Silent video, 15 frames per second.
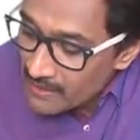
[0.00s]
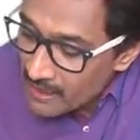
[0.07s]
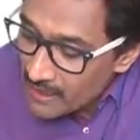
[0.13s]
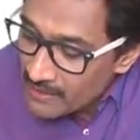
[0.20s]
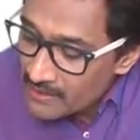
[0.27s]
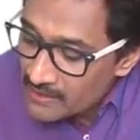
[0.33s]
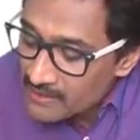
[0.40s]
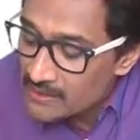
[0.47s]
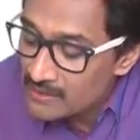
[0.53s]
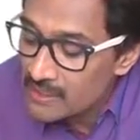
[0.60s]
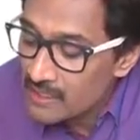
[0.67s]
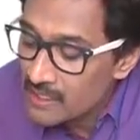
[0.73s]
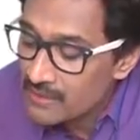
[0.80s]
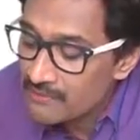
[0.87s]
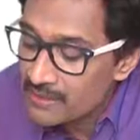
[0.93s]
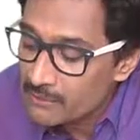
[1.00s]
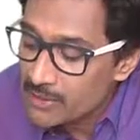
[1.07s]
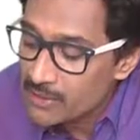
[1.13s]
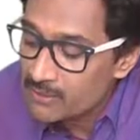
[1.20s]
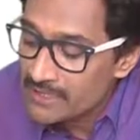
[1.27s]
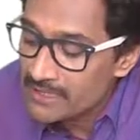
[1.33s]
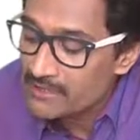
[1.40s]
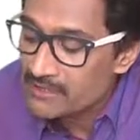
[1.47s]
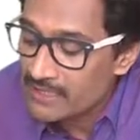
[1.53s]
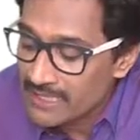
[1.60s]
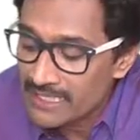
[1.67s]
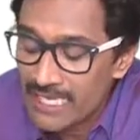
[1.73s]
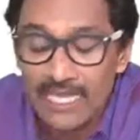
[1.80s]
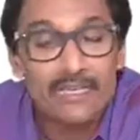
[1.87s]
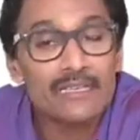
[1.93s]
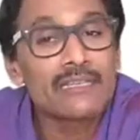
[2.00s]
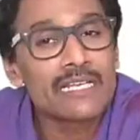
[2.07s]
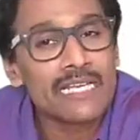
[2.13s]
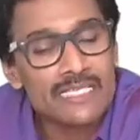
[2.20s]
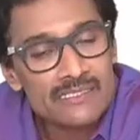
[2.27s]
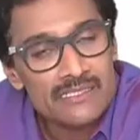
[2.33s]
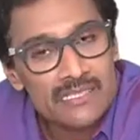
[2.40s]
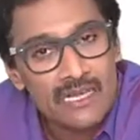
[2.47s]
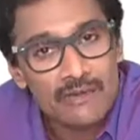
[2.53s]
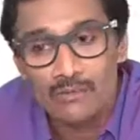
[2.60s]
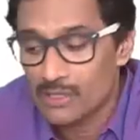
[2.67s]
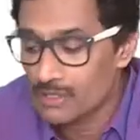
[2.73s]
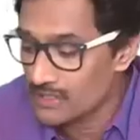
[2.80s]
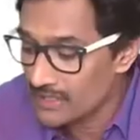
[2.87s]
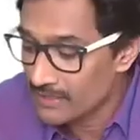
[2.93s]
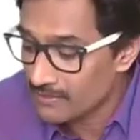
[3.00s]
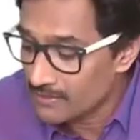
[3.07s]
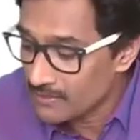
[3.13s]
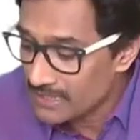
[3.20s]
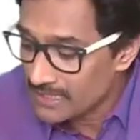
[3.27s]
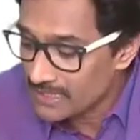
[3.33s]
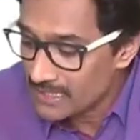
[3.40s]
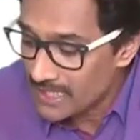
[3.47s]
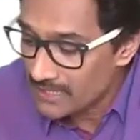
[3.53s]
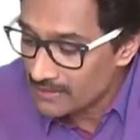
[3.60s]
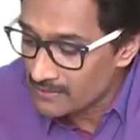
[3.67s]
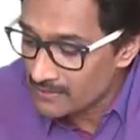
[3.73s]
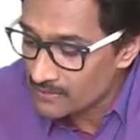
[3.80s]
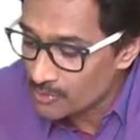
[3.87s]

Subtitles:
under the curve in between the rectangle gets covered in the rectangle.